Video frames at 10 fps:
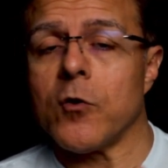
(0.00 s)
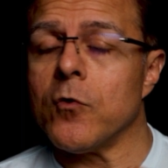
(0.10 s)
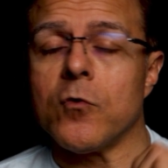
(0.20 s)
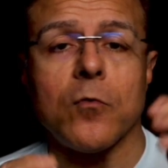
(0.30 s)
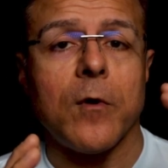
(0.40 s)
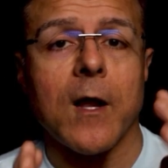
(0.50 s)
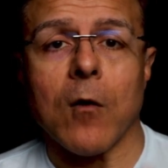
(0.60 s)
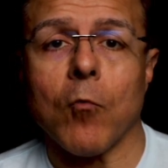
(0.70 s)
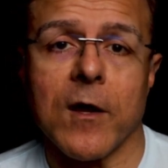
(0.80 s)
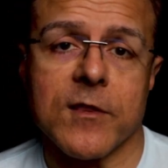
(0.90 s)
you do
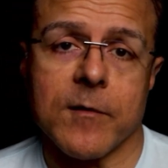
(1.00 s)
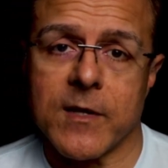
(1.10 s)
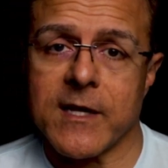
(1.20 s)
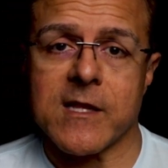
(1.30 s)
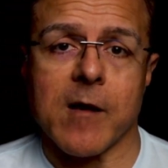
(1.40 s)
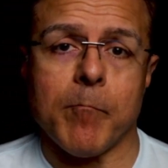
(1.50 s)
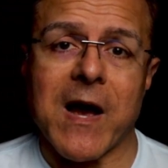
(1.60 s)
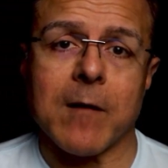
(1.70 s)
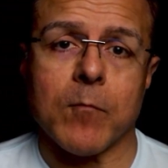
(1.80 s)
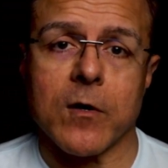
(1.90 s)
not want them to hit that
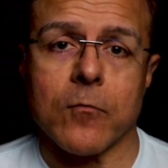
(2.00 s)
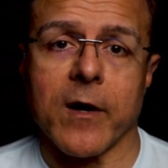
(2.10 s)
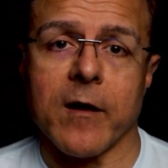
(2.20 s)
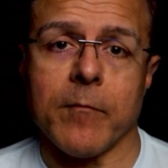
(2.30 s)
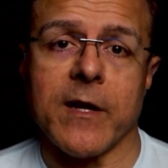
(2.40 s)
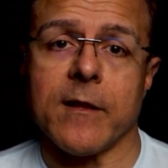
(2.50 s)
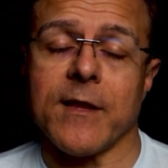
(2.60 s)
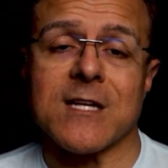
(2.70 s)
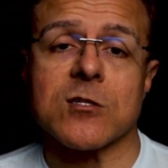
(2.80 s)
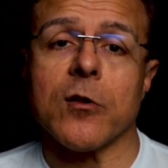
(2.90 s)
back button right immediately.
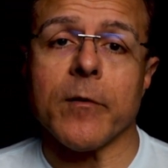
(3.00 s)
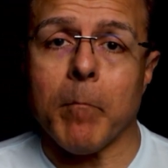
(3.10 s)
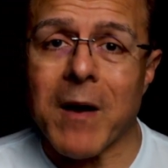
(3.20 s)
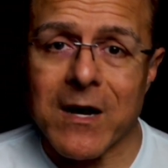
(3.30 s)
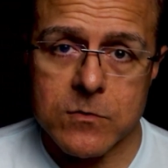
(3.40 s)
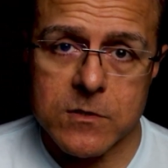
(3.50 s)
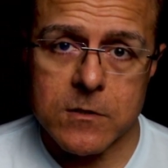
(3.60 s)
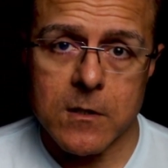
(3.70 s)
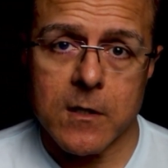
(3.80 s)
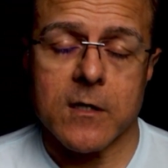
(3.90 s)
That's called a bounce.